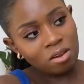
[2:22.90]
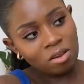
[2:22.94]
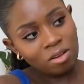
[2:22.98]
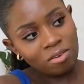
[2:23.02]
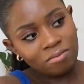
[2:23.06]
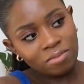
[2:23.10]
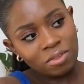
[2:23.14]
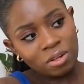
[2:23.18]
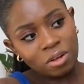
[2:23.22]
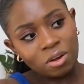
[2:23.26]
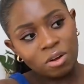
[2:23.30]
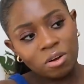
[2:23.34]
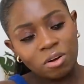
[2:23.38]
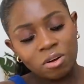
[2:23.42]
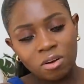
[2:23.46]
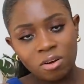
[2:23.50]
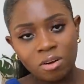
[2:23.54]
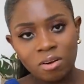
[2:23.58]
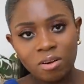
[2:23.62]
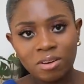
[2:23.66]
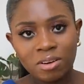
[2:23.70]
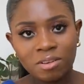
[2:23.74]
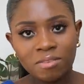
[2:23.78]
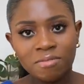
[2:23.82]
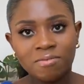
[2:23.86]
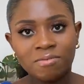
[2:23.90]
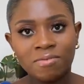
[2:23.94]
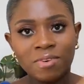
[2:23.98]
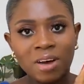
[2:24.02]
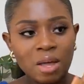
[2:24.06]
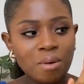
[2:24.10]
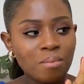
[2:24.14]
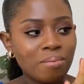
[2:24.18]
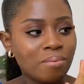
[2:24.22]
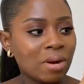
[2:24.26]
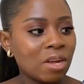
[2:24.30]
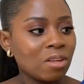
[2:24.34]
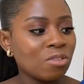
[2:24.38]
love the color. The
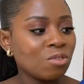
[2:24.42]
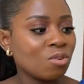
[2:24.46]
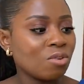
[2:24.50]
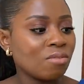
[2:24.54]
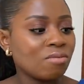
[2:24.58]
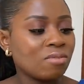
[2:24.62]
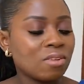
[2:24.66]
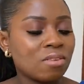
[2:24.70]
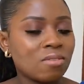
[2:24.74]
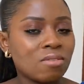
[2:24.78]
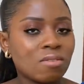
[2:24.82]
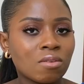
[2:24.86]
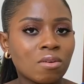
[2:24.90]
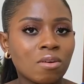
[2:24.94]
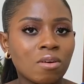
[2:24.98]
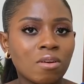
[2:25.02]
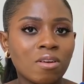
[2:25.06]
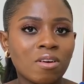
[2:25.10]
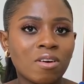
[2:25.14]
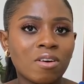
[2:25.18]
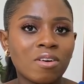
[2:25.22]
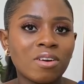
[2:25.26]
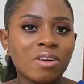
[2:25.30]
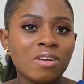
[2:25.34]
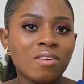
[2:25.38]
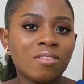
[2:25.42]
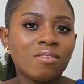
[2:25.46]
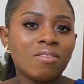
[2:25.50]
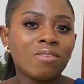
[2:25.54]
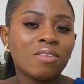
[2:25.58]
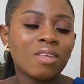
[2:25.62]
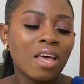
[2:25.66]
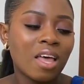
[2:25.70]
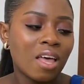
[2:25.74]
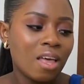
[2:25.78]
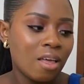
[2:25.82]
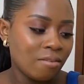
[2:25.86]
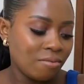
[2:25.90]
vibrant of this color is
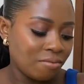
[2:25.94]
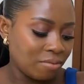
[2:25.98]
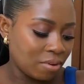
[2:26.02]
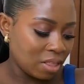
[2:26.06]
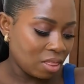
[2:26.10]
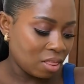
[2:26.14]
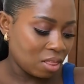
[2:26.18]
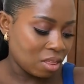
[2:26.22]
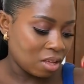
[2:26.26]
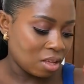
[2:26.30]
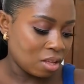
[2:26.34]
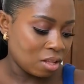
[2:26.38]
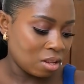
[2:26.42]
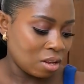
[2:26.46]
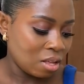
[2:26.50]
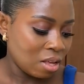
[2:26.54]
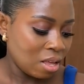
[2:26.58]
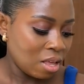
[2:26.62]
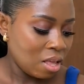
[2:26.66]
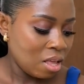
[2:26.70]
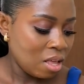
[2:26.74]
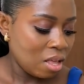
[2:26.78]
everything.